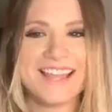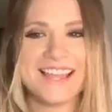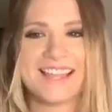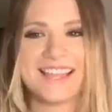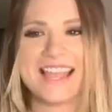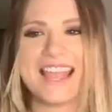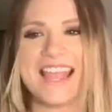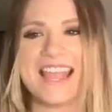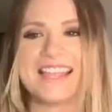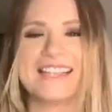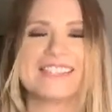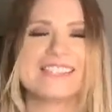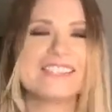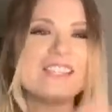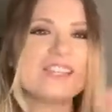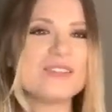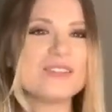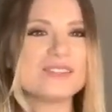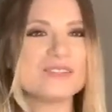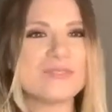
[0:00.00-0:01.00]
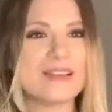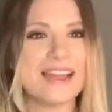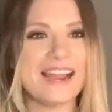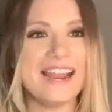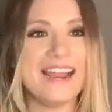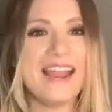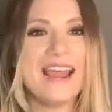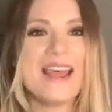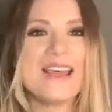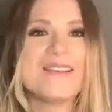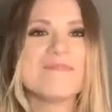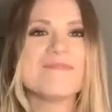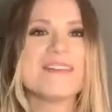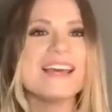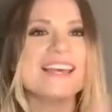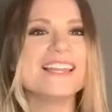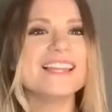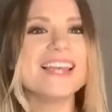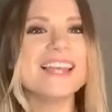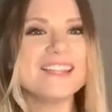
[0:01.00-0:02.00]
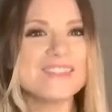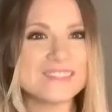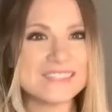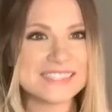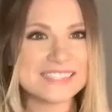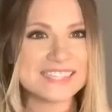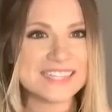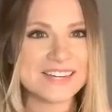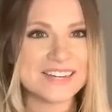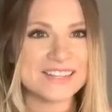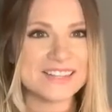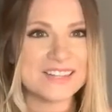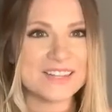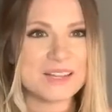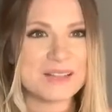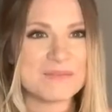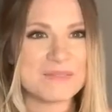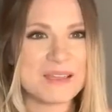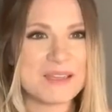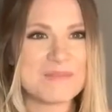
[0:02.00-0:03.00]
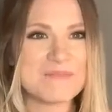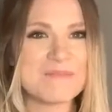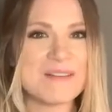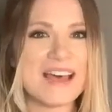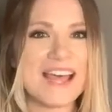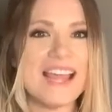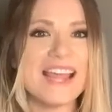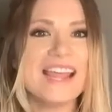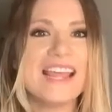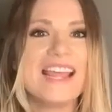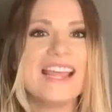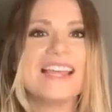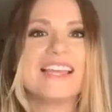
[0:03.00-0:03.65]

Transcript: Excuse my language there a little bit, but